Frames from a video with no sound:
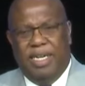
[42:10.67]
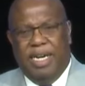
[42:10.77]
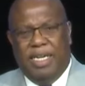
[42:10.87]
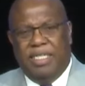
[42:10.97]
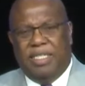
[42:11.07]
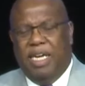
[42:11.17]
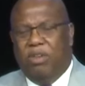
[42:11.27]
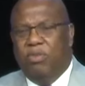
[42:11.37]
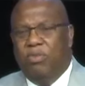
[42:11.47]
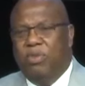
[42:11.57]
and he
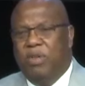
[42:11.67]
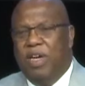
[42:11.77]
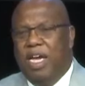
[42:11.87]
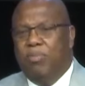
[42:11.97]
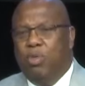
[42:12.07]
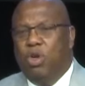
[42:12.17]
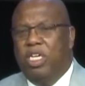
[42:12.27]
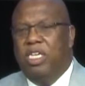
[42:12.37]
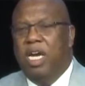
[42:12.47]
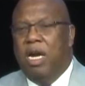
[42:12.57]
said, we've had more
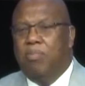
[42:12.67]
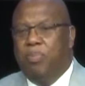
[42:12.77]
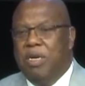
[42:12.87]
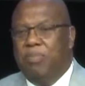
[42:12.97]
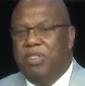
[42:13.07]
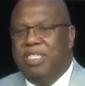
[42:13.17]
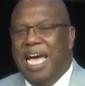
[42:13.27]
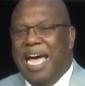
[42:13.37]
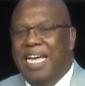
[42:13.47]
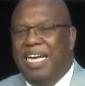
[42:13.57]
young people
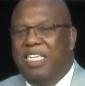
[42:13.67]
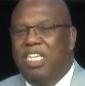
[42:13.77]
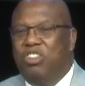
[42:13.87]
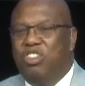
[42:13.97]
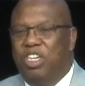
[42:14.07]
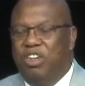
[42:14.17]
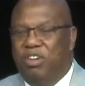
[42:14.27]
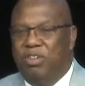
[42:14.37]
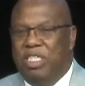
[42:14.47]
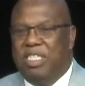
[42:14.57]
dying this
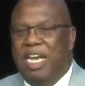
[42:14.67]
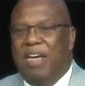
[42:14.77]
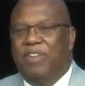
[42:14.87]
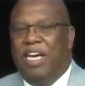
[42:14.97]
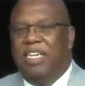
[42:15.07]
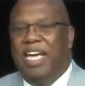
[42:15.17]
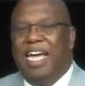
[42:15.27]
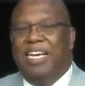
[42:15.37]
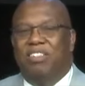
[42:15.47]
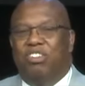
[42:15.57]
year. He said, I've had
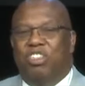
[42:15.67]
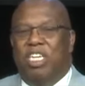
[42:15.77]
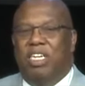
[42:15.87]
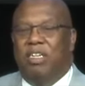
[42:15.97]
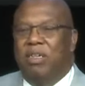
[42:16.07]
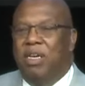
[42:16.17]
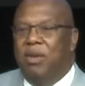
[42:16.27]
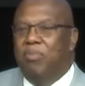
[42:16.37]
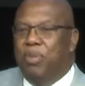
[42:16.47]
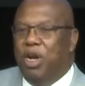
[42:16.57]
18
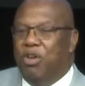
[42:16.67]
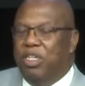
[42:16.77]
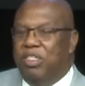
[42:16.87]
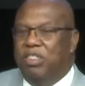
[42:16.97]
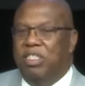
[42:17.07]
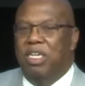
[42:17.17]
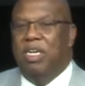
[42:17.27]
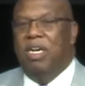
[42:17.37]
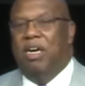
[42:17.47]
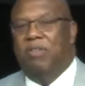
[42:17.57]
burials
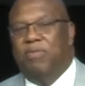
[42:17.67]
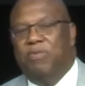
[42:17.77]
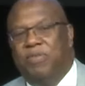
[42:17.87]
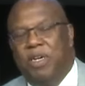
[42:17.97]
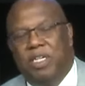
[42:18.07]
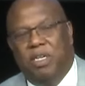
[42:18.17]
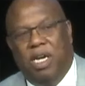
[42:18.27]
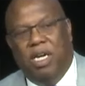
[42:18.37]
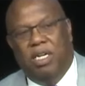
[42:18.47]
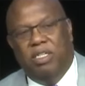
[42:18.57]
of
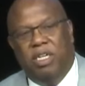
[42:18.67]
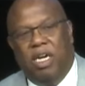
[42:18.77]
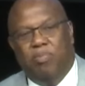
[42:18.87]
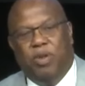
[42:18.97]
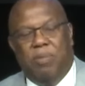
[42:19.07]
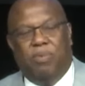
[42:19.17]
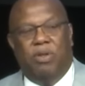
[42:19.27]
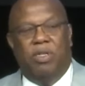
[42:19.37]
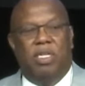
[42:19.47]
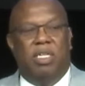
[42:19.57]
young
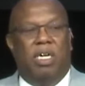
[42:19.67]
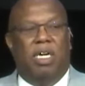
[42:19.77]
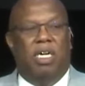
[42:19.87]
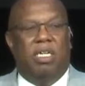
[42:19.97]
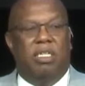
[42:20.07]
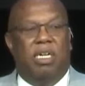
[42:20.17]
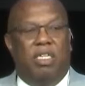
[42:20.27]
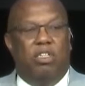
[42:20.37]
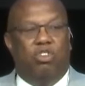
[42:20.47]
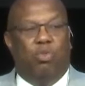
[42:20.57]
people
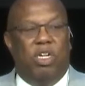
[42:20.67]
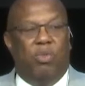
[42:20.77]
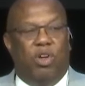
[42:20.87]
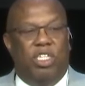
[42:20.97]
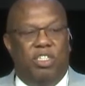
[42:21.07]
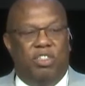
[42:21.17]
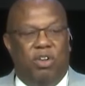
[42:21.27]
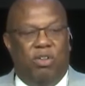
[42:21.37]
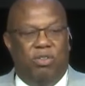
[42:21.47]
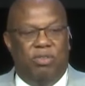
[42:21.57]
under 21 years
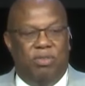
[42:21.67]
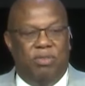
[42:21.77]
old.